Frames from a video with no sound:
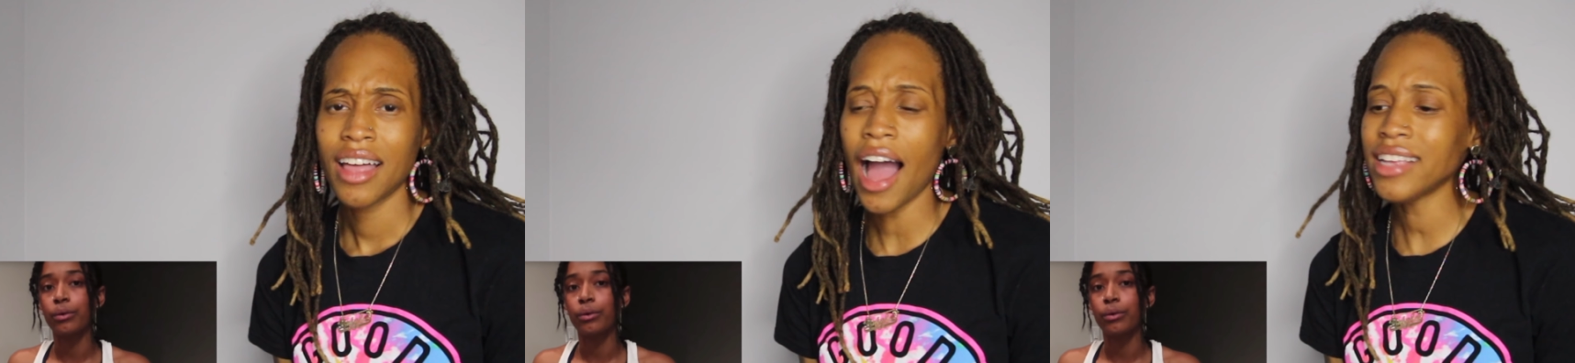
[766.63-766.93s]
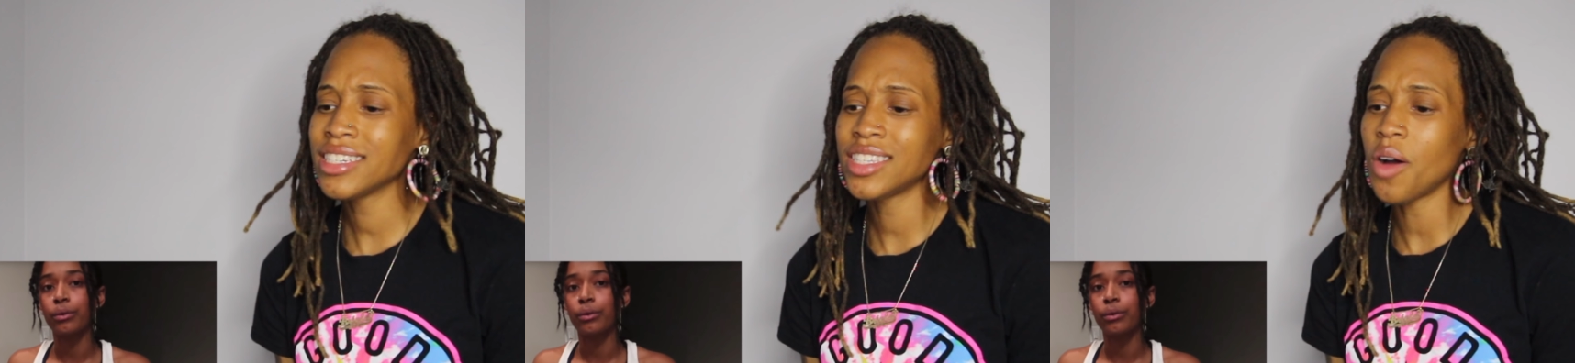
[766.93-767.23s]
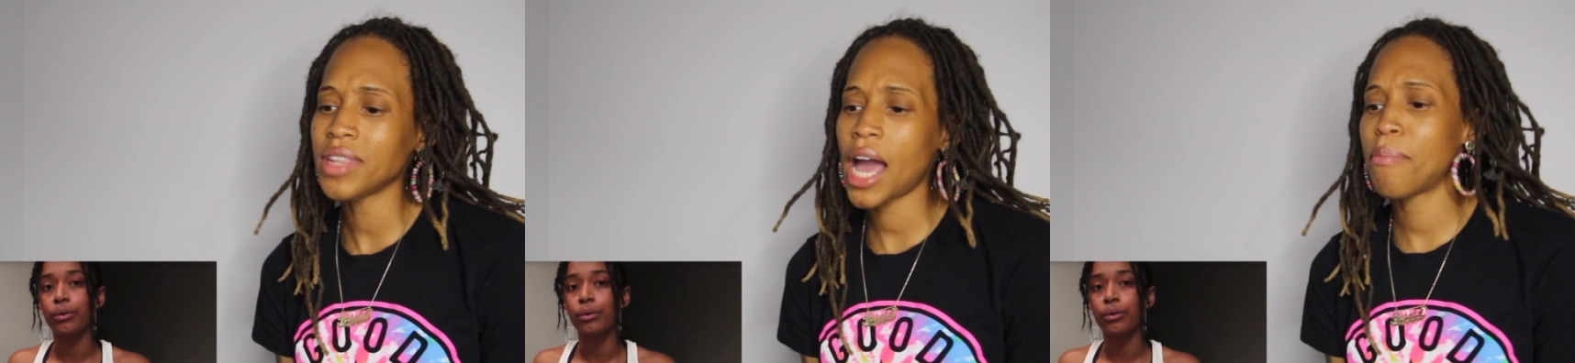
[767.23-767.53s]
Speaker 1: I just
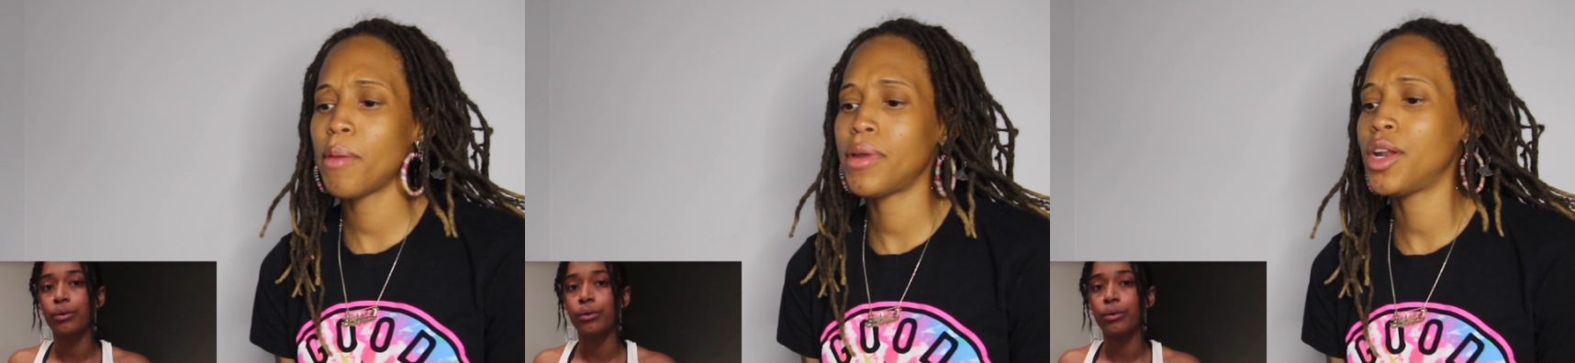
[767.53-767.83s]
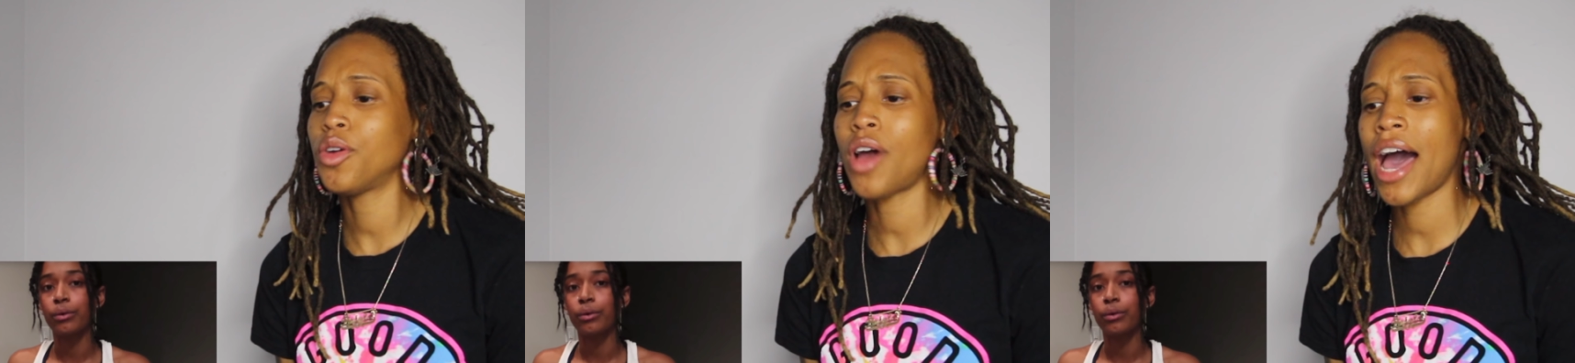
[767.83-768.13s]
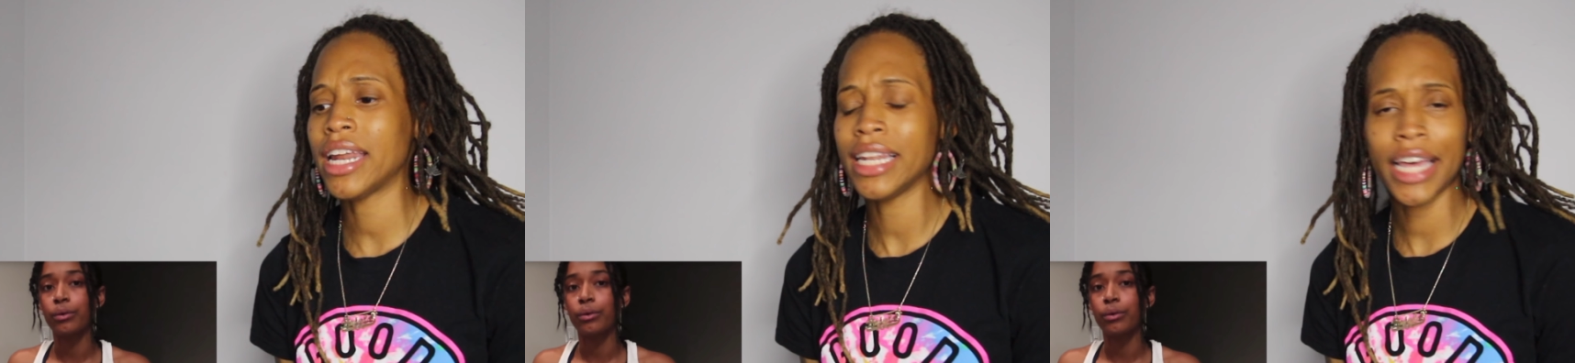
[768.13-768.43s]
don't like people that don't know
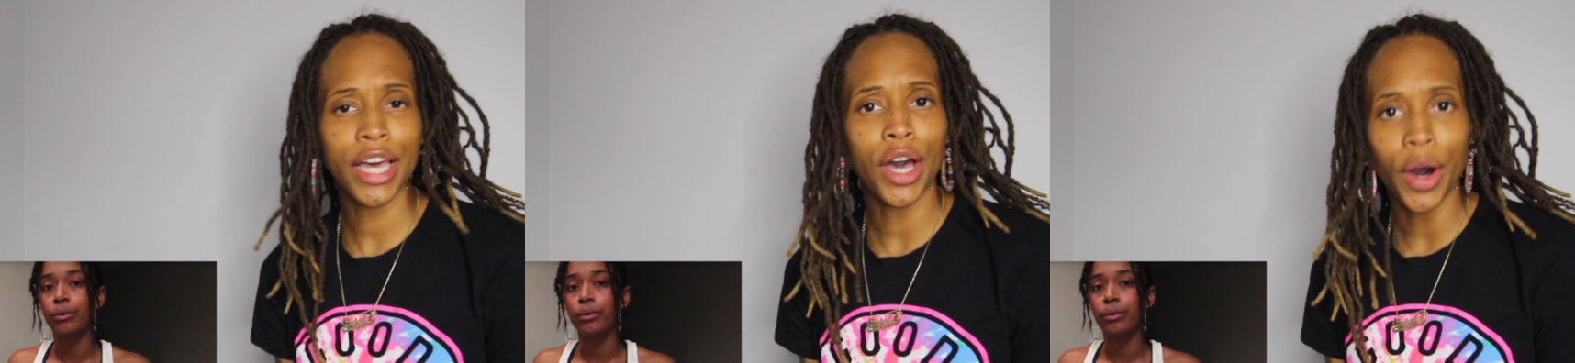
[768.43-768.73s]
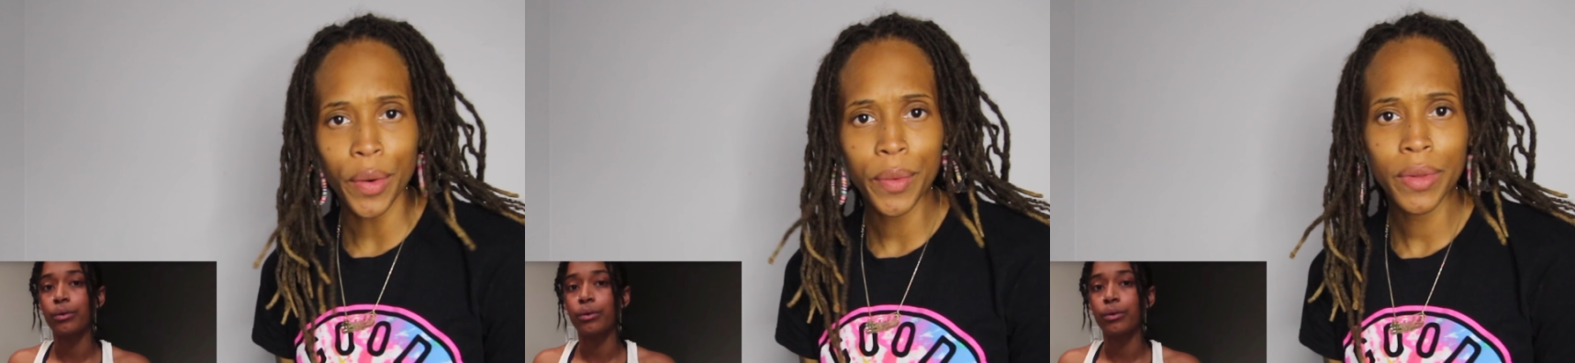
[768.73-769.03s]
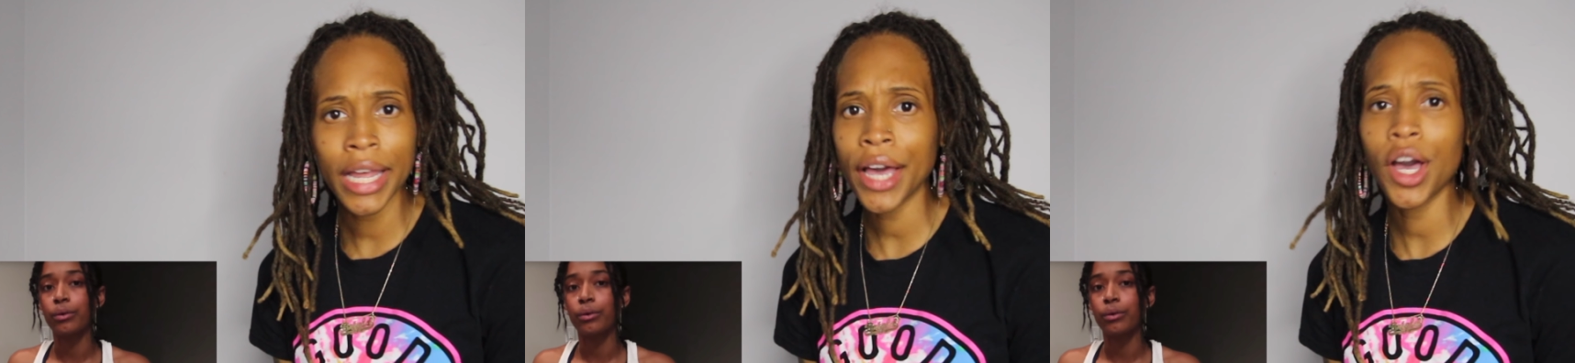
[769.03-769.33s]
how to let go.
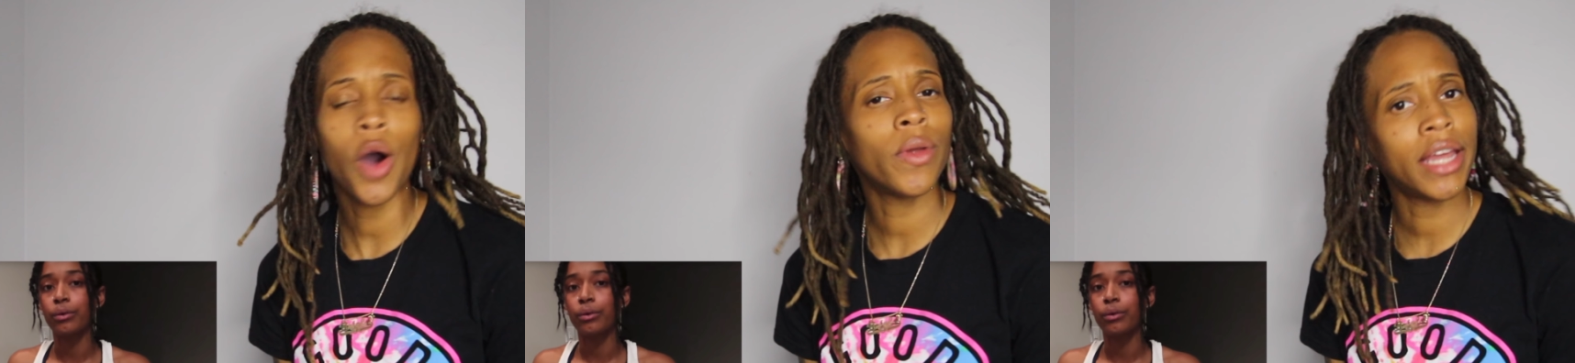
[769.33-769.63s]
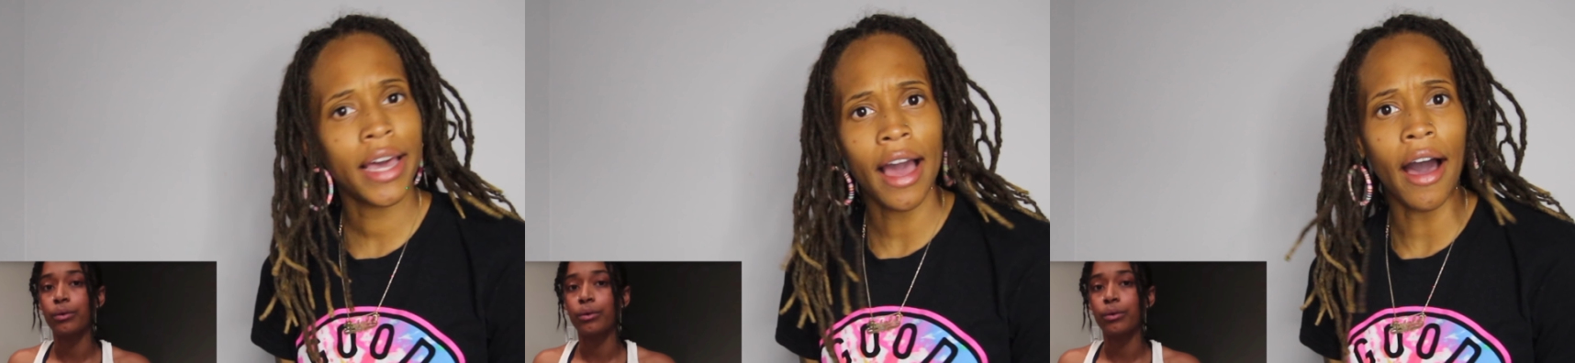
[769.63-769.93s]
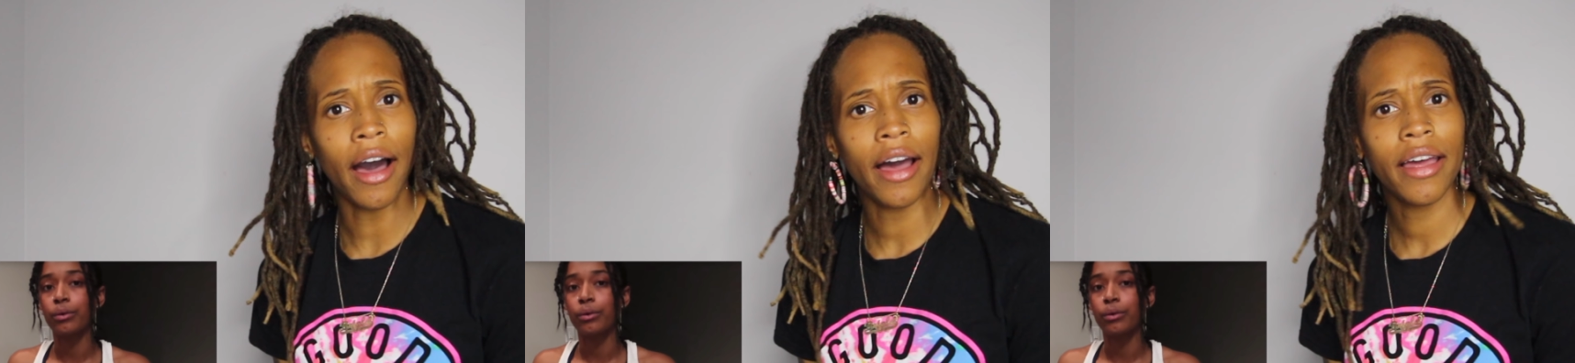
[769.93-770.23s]
Let go and let God.